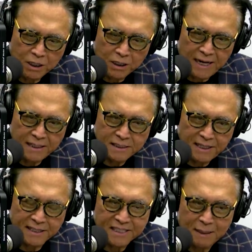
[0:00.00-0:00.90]
United
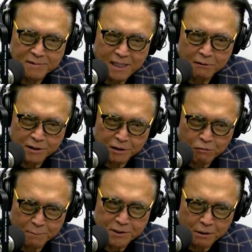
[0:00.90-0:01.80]
States comes out with a
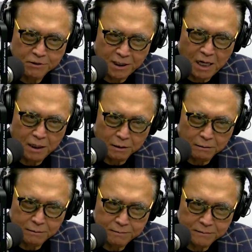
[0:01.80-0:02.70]
crypto
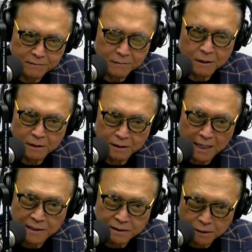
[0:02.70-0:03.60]
dollar,
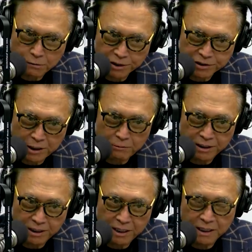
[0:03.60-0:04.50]
that's the question I
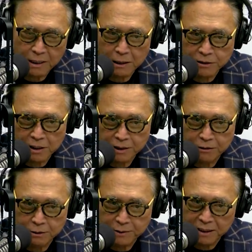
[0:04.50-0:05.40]
wanted to, and I want to talk
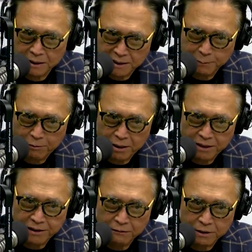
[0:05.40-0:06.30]
to you about Libra, I
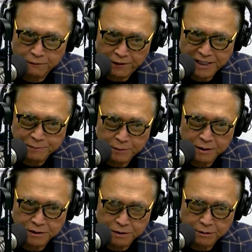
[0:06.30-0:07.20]
think, what
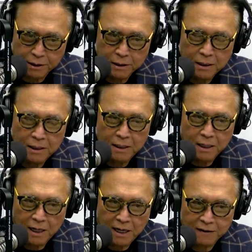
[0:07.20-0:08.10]
Facebook is doing. Mm-hmm.
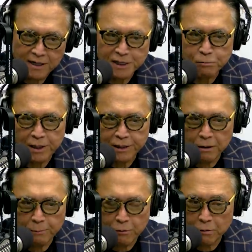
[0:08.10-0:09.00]
And that's why
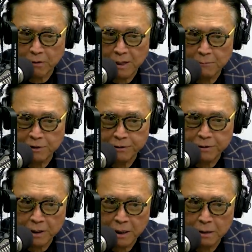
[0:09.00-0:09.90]
your program with
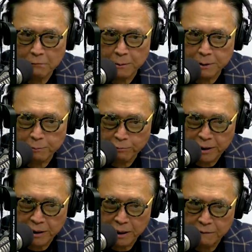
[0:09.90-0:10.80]
Robert
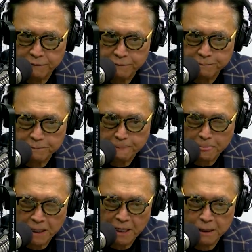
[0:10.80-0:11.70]
Breedlove
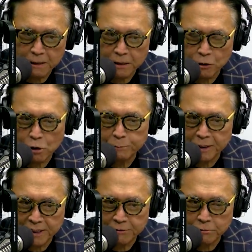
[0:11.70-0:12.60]
and your
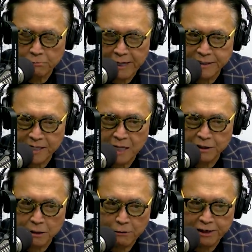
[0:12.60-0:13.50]
Open Letter to Ray
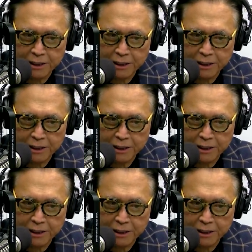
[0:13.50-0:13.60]
Dalio, I